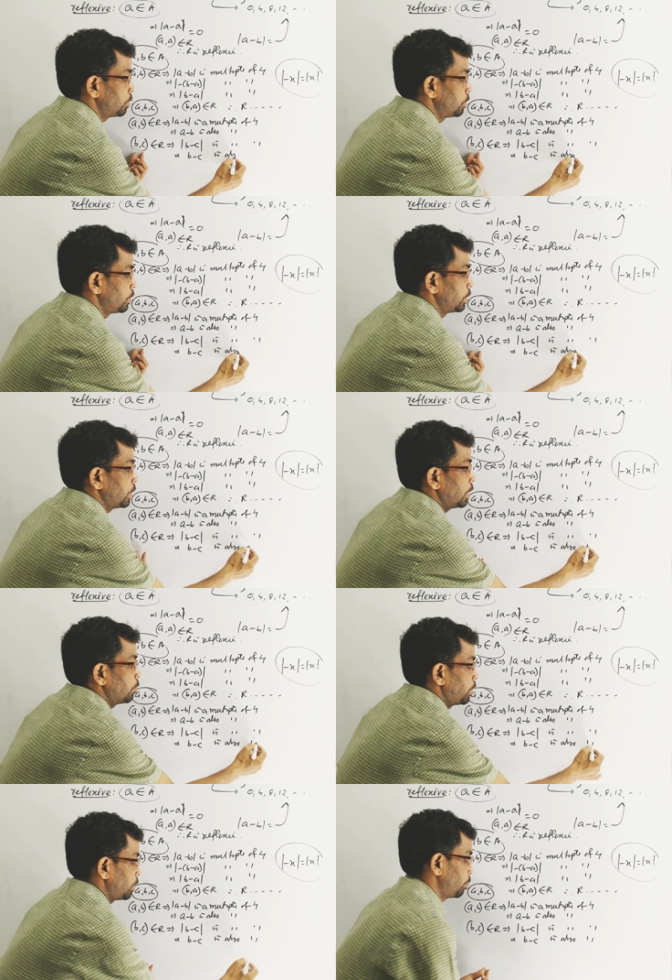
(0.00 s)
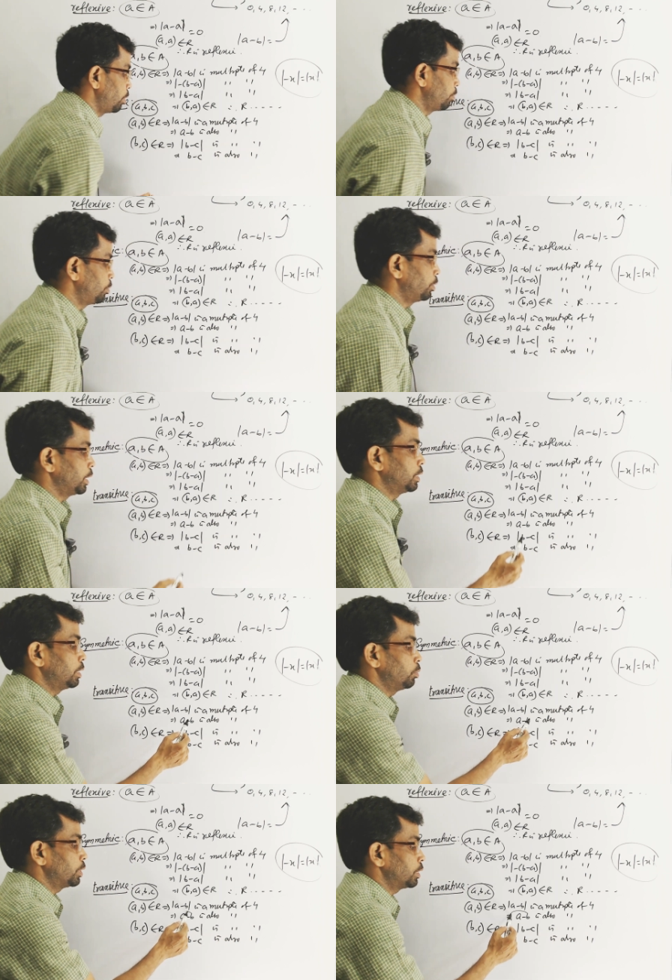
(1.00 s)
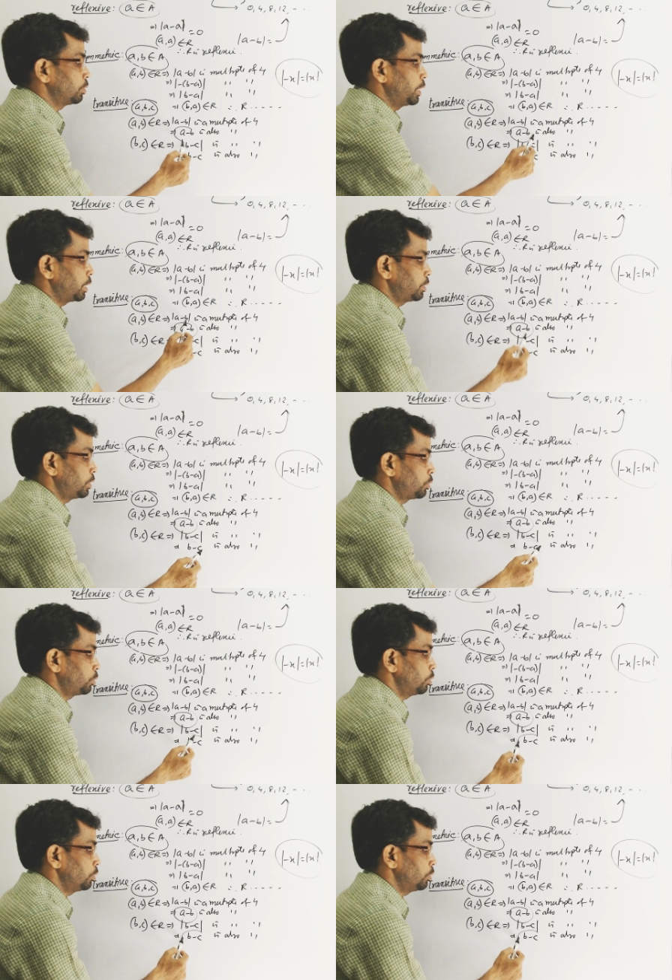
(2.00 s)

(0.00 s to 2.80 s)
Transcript: a multiple of 4, and then we can add these two.